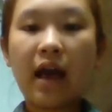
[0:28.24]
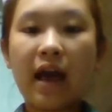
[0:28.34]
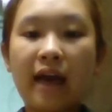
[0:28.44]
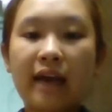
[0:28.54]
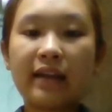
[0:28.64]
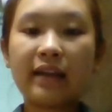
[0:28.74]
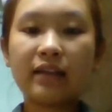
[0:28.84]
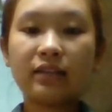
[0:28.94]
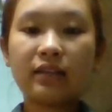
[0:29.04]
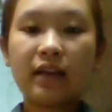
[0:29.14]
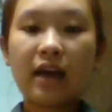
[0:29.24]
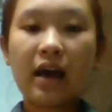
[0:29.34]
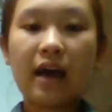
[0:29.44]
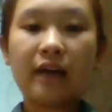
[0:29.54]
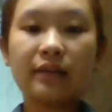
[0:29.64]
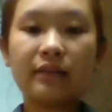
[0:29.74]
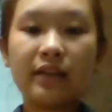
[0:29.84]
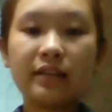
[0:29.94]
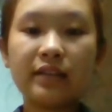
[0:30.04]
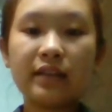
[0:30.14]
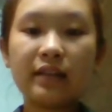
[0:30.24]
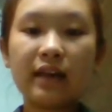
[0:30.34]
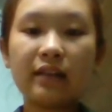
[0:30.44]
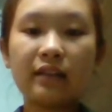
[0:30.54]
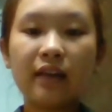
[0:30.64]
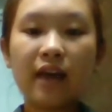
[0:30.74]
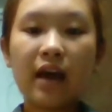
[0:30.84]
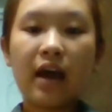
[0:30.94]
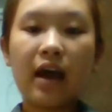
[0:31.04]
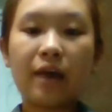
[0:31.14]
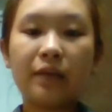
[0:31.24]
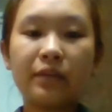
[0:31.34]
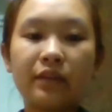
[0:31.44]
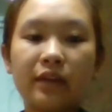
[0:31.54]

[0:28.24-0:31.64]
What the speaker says: And he said that Mr.